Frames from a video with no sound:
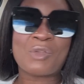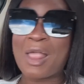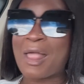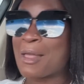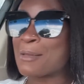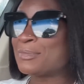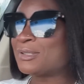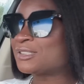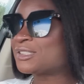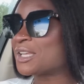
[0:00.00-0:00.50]

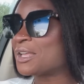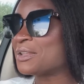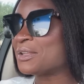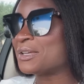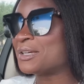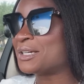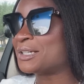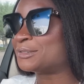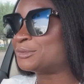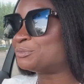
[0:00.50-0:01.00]
I be
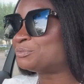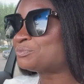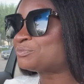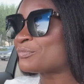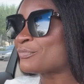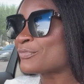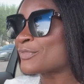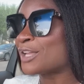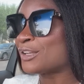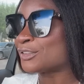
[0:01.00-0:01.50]
telling her,
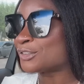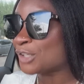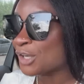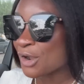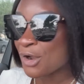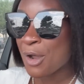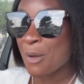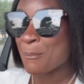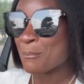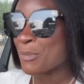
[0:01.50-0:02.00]

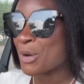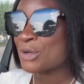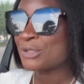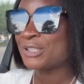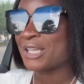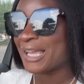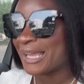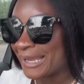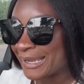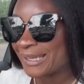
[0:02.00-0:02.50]
girl, move
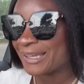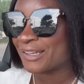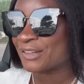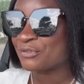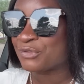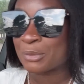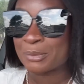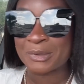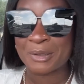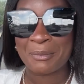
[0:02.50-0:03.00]
your hand
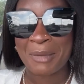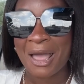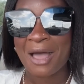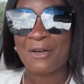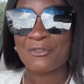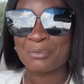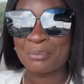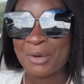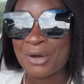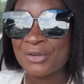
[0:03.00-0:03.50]
from your
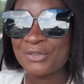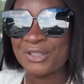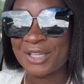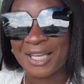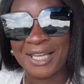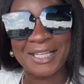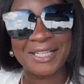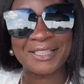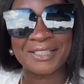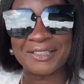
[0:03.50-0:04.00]
mouth. Move your
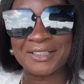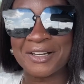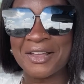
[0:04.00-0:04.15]
hand.